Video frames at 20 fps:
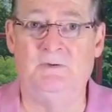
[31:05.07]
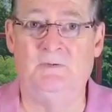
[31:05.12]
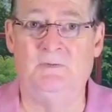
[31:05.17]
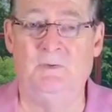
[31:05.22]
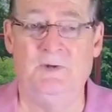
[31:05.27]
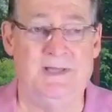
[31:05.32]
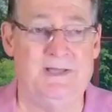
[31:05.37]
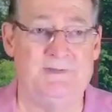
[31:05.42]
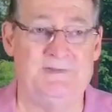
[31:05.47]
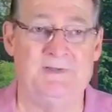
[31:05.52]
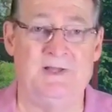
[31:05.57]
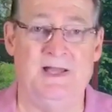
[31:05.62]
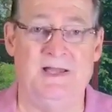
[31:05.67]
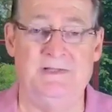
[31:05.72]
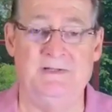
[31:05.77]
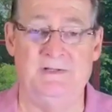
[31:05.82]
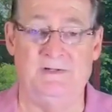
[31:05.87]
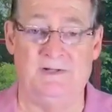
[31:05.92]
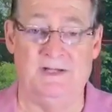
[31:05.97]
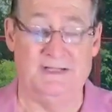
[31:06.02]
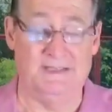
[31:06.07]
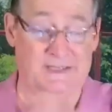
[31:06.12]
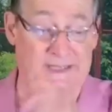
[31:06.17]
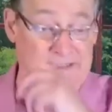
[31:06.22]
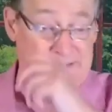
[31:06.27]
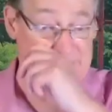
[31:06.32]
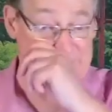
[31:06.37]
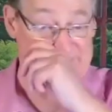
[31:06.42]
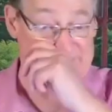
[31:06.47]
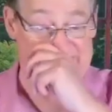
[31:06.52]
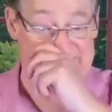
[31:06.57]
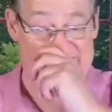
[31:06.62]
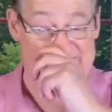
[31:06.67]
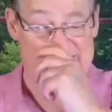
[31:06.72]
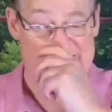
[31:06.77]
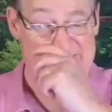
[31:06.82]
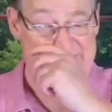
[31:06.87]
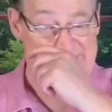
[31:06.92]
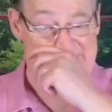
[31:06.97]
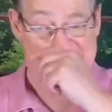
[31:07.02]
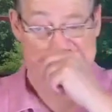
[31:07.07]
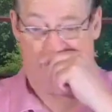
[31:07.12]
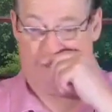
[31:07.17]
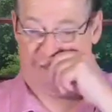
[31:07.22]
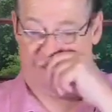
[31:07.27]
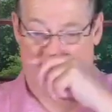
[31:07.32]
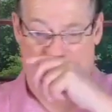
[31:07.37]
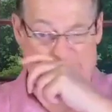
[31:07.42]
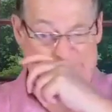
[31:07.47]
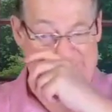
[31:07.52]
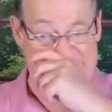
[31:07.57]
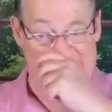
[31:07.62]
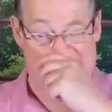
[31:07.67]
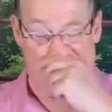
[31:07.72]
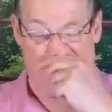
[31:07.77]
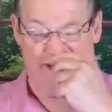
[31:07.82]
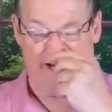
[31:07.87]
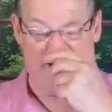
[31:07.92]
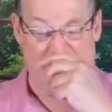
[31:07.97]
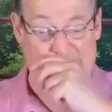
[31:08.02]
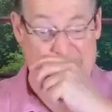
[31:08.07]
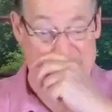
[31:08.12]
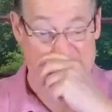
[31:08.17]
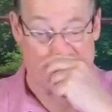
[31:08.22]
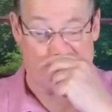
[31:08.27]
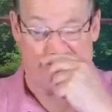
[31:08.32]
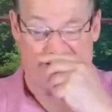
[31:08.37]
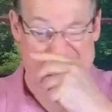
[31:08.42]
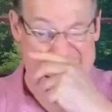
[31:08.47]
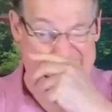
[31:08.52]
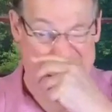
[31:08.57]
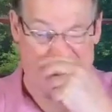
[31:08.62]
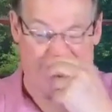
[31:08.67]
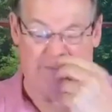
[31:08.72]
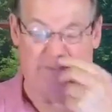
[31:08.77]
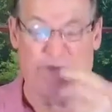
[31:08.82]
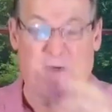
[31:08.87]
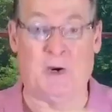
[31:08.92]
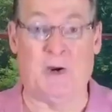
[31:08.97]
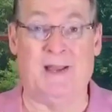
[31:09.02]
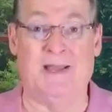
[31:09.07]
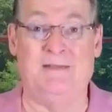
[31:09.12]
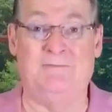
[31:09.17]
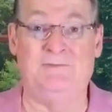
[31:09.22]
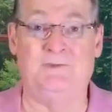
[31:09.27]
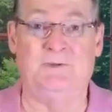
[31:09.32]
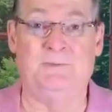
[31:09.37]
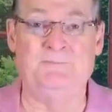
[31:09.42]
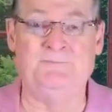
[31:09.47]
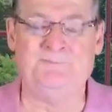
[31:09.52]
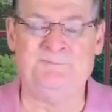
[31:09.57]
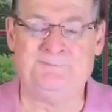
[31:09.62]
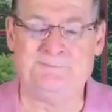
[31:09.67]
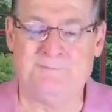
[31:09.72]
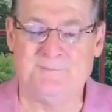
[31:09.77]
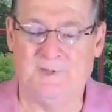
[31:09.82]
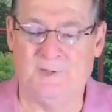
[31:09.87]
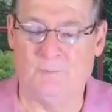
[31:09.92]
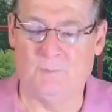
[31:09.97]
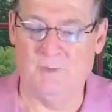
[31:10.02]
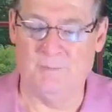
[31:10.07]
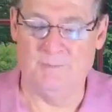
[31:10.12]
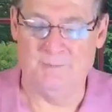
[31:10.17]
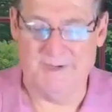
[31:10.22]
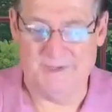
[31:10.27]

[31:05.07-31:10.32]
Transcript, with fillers: We had, you know, I, I look at, uh, I got an itch right now, and I'm sorry I have to rub my